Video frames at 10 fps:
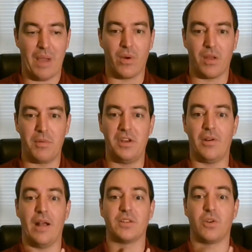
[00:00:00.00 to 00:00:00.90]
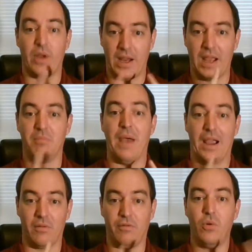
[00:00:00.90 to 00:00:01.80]
power coming into your house going again
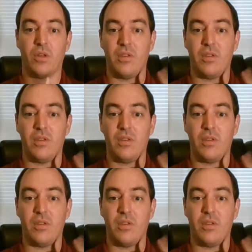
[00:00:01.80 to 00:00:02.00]
back and forth,